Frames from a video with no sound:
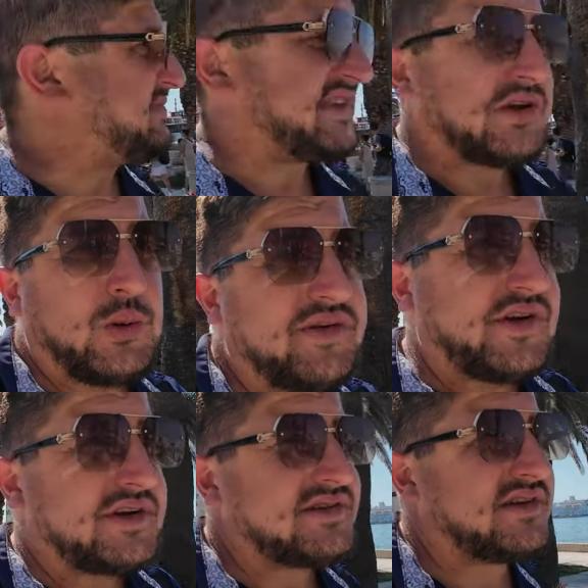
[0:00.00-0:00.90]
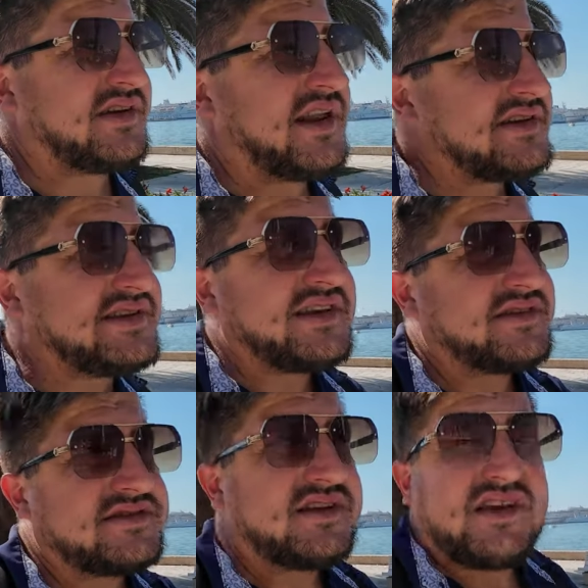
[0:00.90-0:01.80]
and quivers, and that's it.
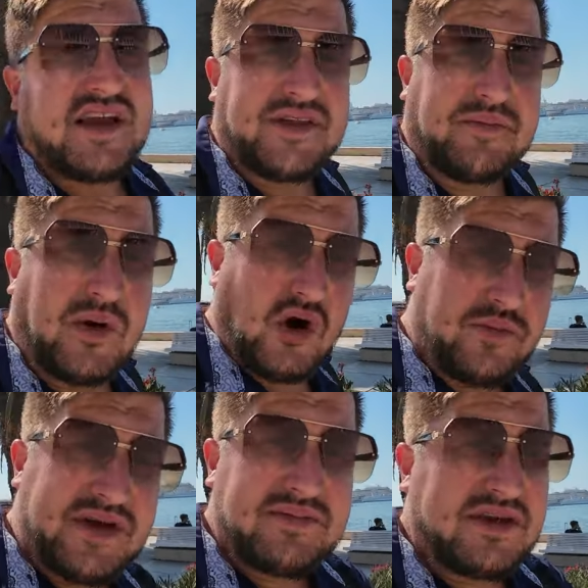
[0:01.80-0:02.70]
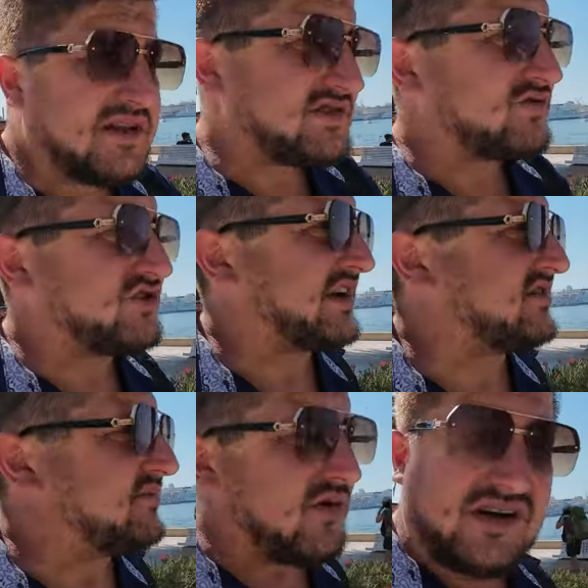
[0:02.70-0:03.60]
The mall, maybe? Let's go check
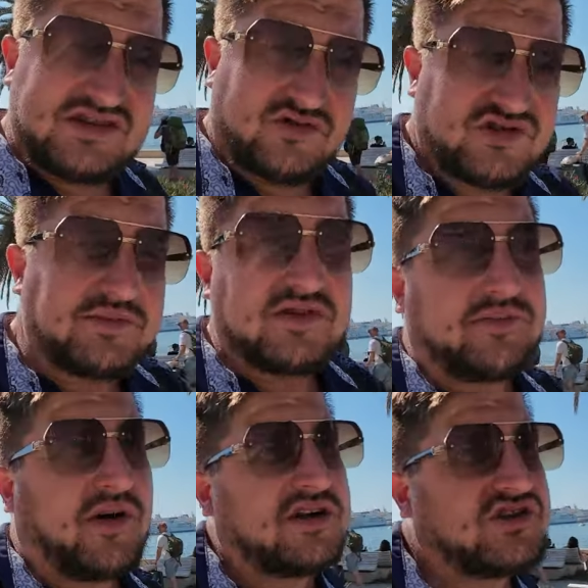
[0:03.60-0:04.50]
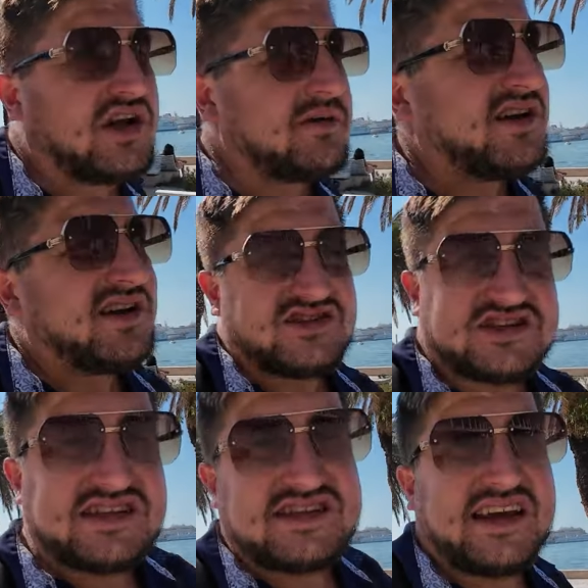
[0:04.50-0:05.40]
out the mall. I told you about the pawn shop.
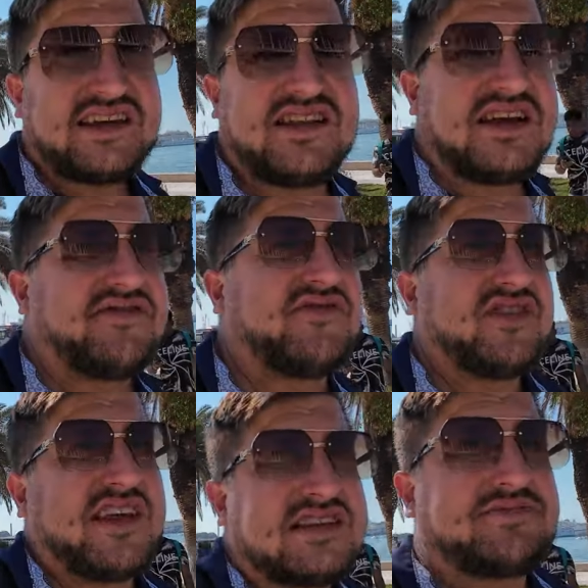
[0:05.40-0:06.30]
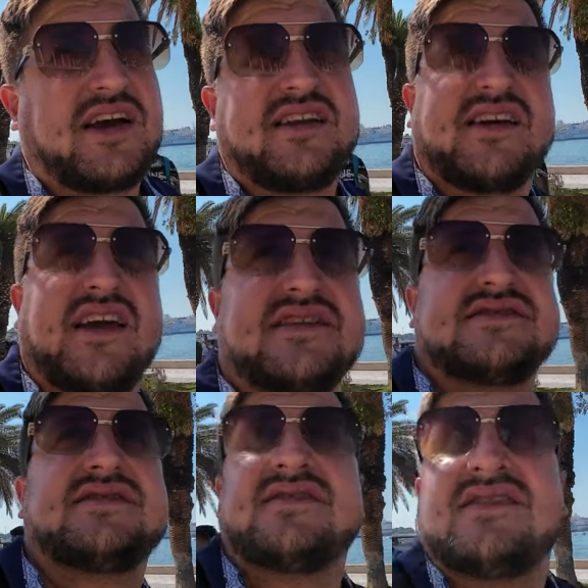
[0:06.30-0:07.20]
Just a day in the life of an expat, I
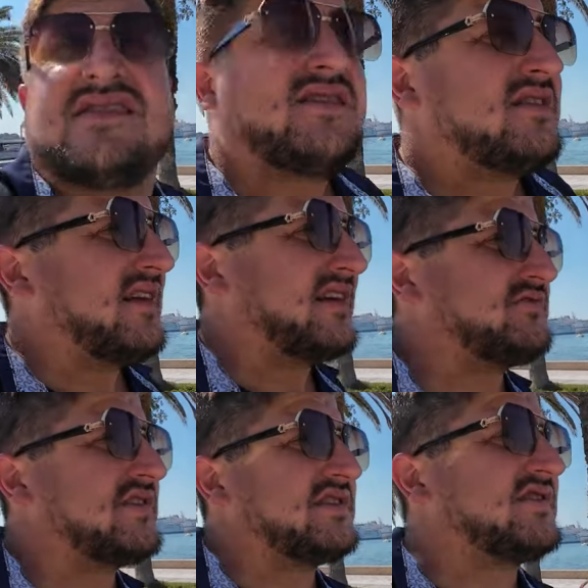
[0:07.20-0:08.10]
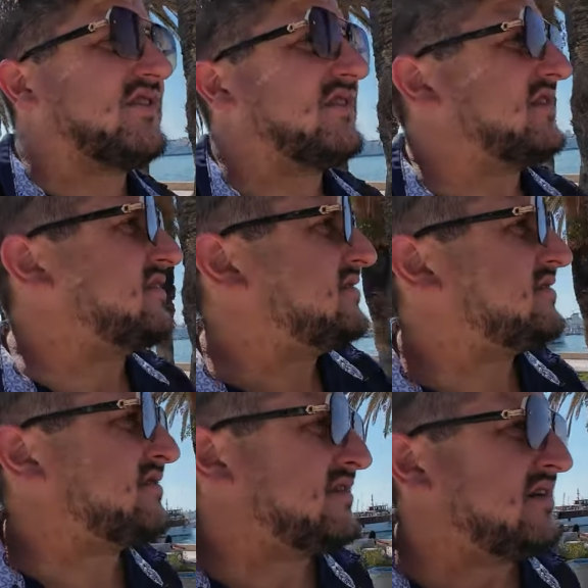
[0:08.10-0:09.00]
guess, as we can call it.
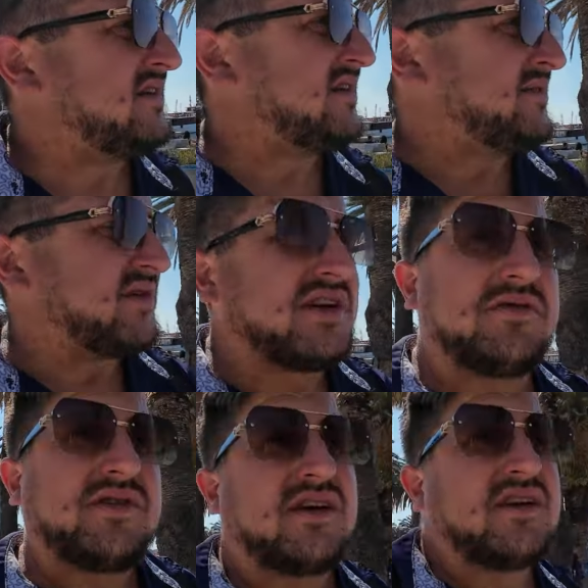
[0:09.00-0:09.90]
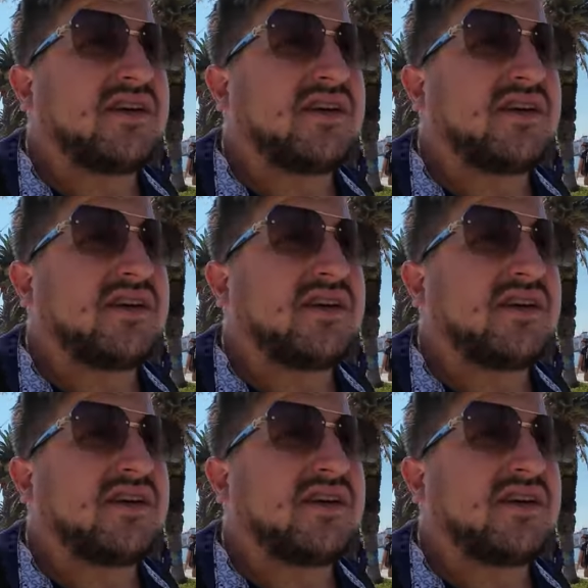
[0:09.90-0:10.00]
But here we are,